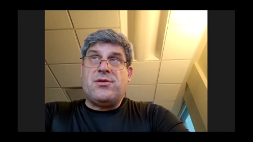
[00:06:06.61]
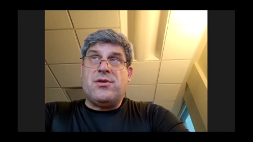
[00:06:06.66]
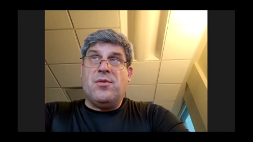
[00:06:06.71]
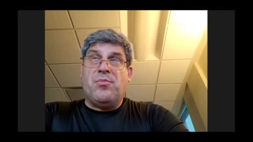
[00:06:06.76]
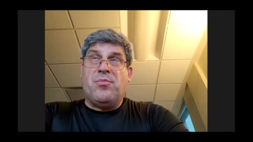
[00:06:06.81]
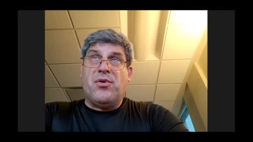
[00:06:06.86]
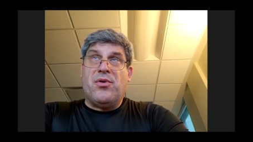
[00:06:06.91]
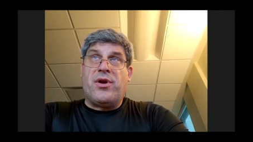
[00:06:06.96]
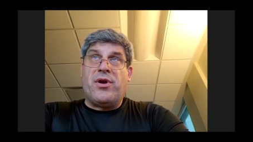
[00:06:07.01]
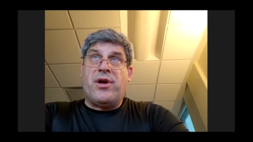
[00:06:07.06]

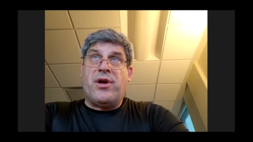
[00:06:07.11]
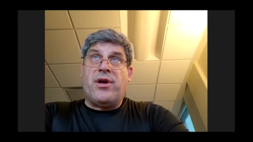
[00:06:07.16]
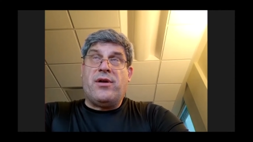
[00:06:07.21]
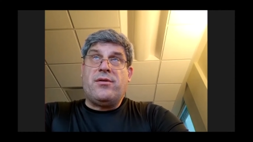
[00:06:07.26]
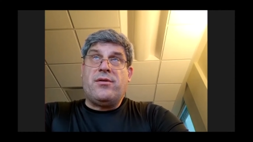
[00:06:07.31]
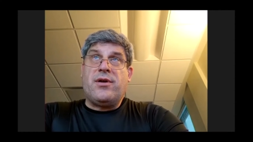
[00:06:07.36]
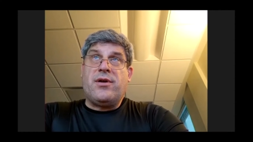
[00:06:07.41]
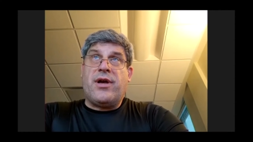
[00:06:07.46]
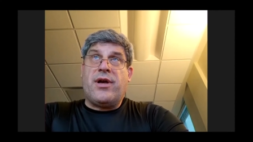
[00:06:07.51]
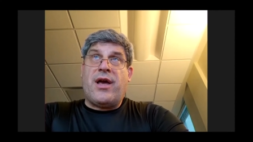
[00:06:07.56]
the Buddha
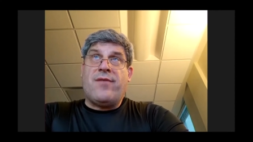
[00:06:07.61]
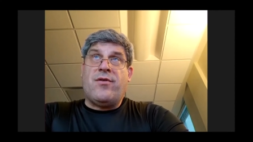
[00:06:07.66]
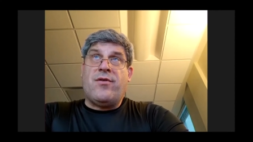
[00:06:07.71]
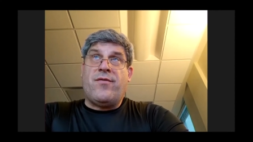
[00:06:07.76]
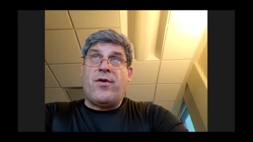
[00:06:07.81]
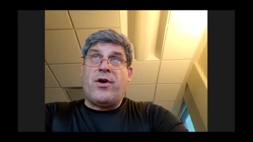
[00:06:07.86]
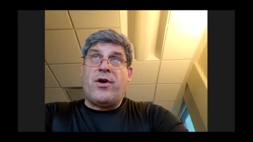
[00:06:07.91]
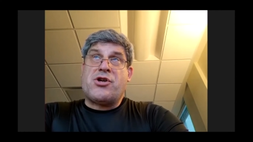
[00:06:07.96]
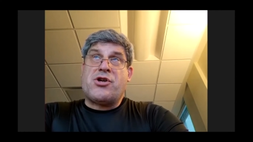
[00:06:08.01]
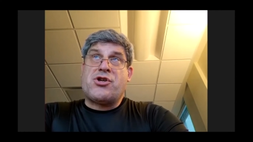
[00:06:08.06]
gave a
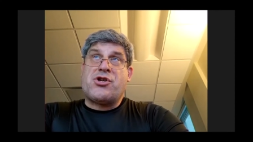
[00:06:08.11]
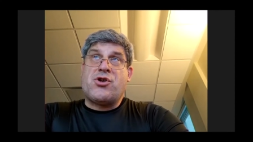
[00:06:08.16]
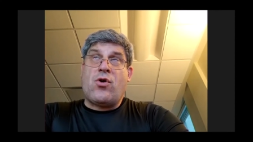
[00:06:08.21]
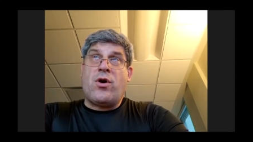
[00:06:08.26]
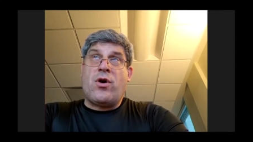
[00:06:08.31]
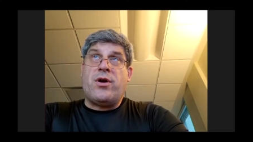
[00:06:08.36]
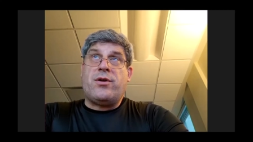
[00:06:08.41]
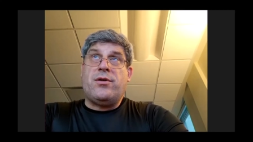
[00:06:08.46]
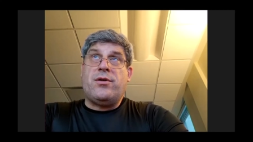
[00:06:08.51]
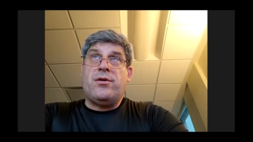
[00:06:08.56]
very
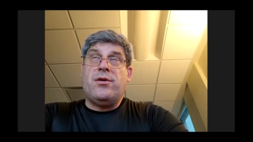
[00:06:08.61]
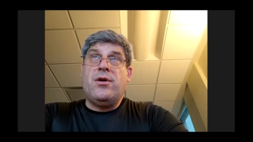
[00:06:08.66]
short